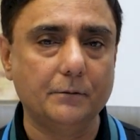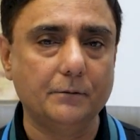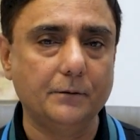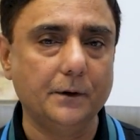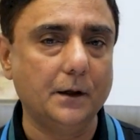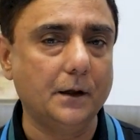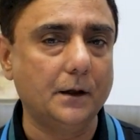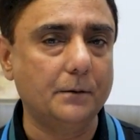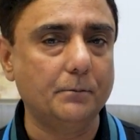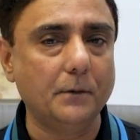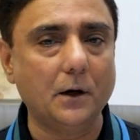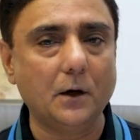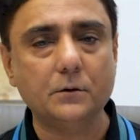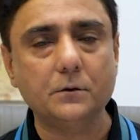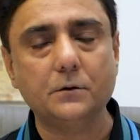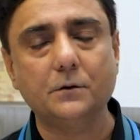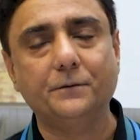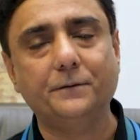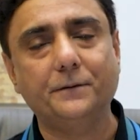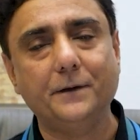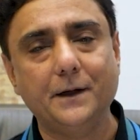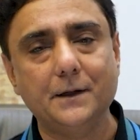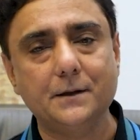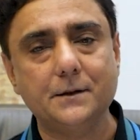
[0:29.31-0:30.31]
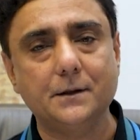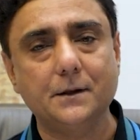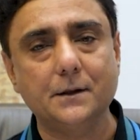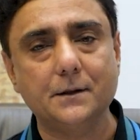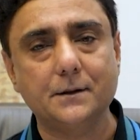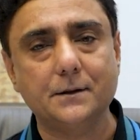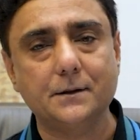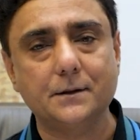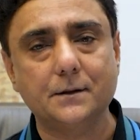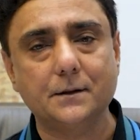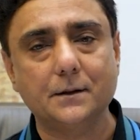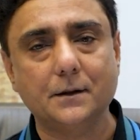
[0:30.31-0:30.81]
We are bound to face
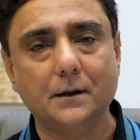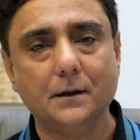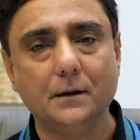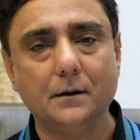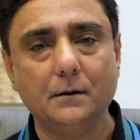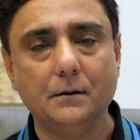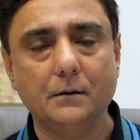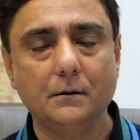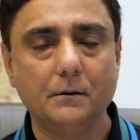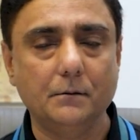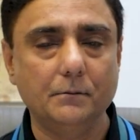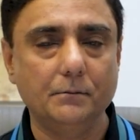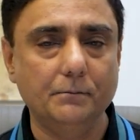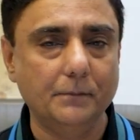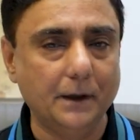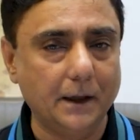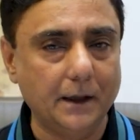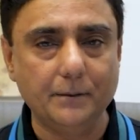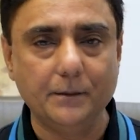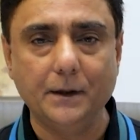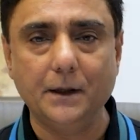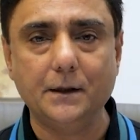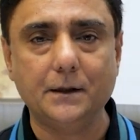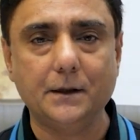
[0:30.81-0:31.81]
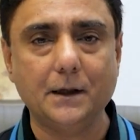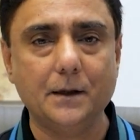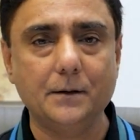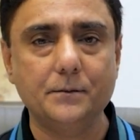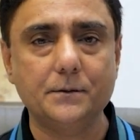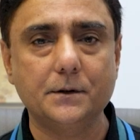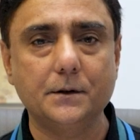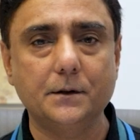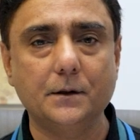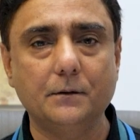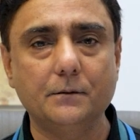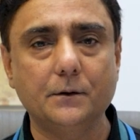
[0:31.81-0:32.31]
this many
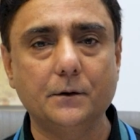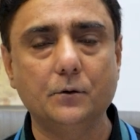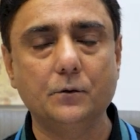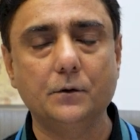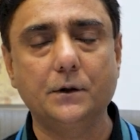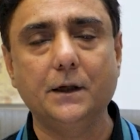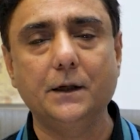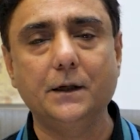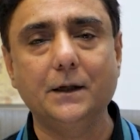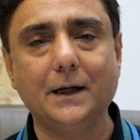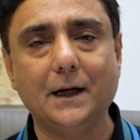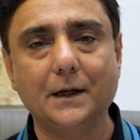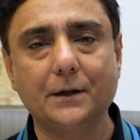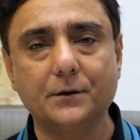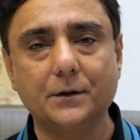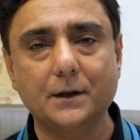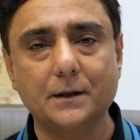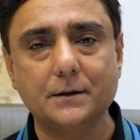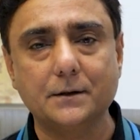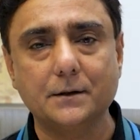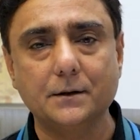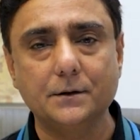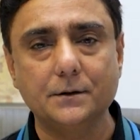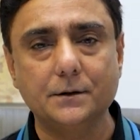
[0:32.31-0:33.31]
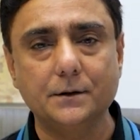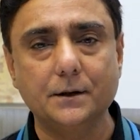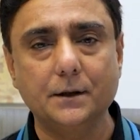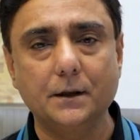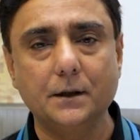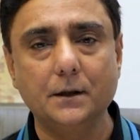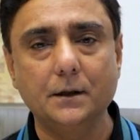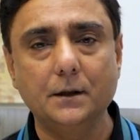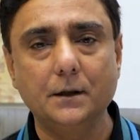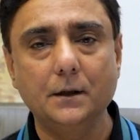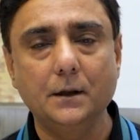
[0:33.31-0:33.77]
times in our routine cataract surgery.